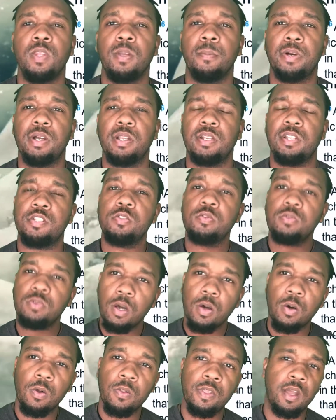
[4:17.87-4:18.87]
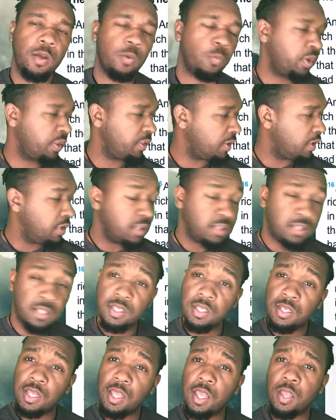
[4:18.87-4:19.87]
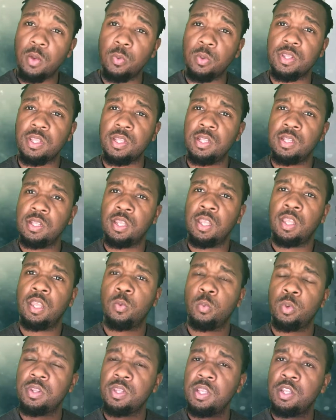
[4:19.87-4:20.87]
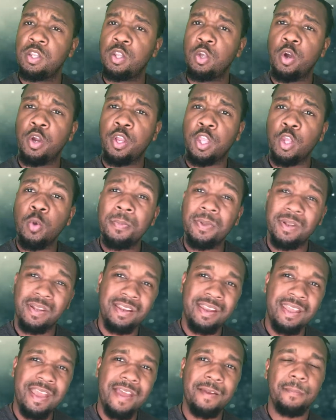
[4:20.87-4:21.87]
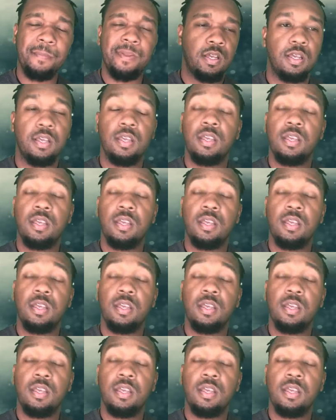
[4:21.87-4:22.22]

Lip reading: But did you know that within the DNA, within your human anatomy,